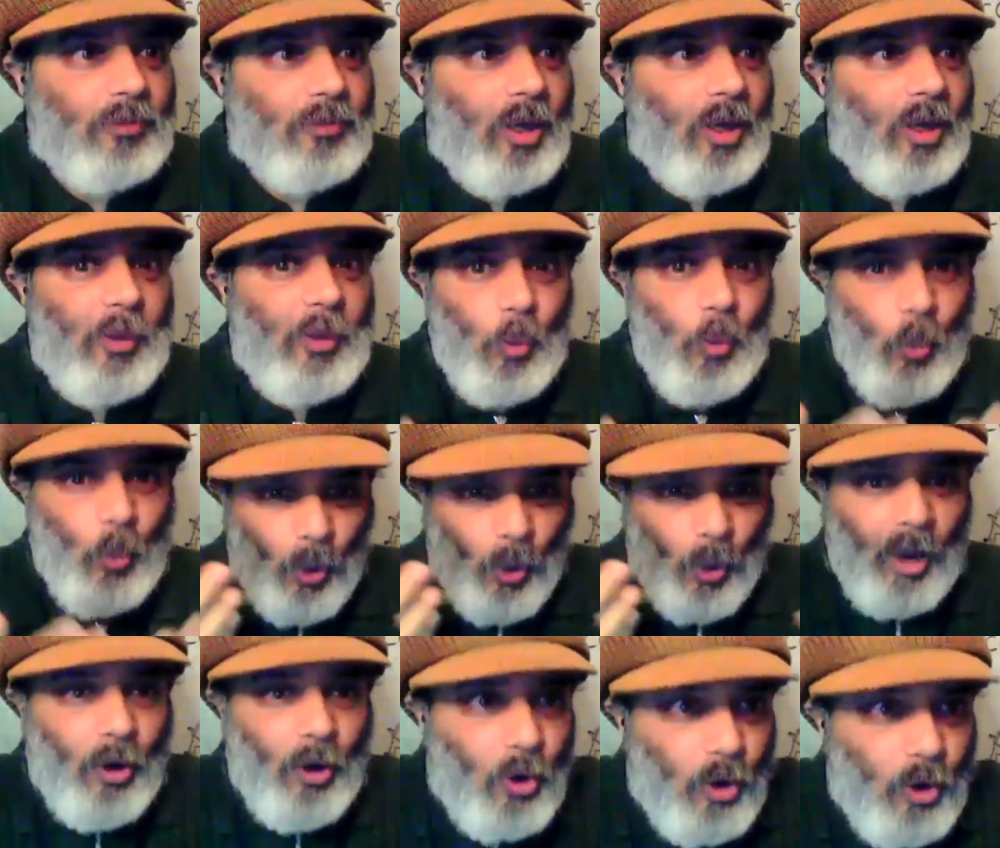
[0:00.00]
I mean,
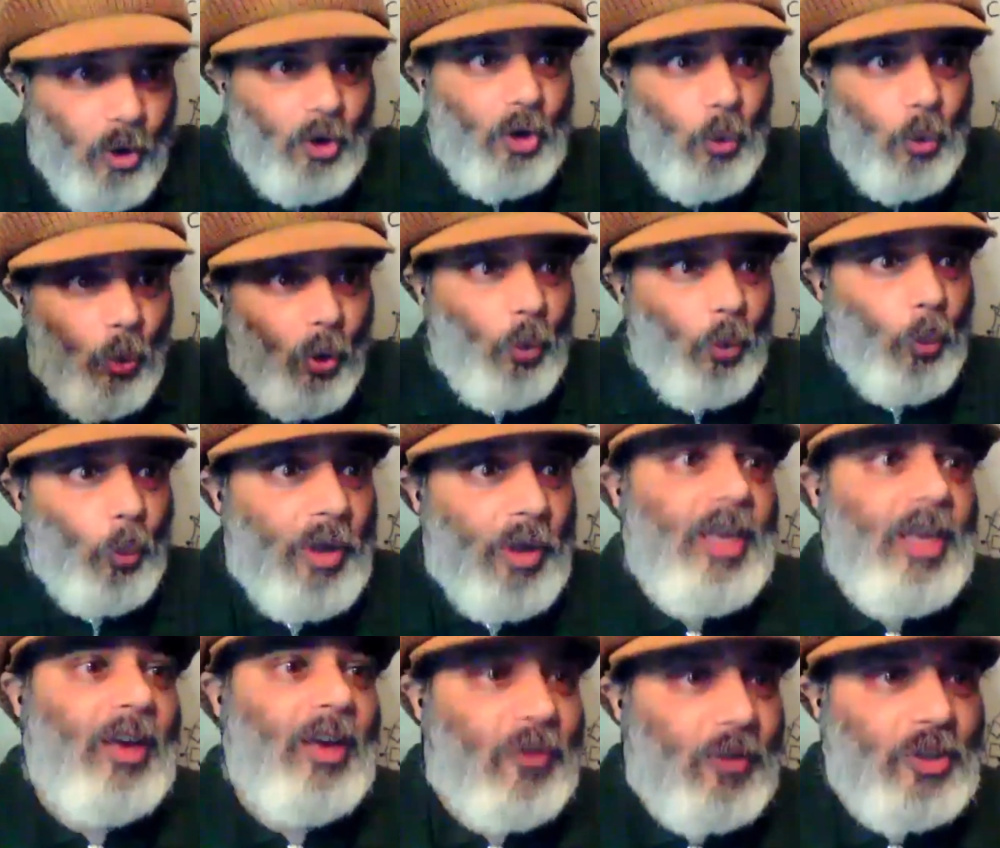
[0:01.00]
wow, look at what
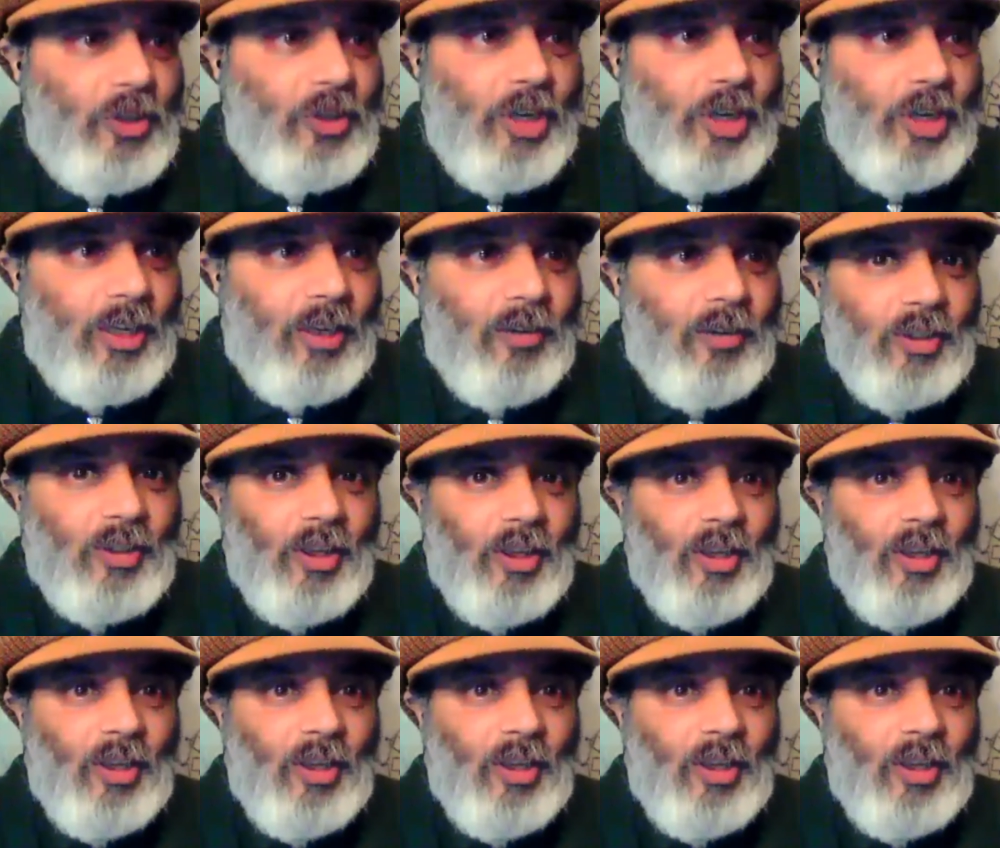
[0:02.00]
we have achieved.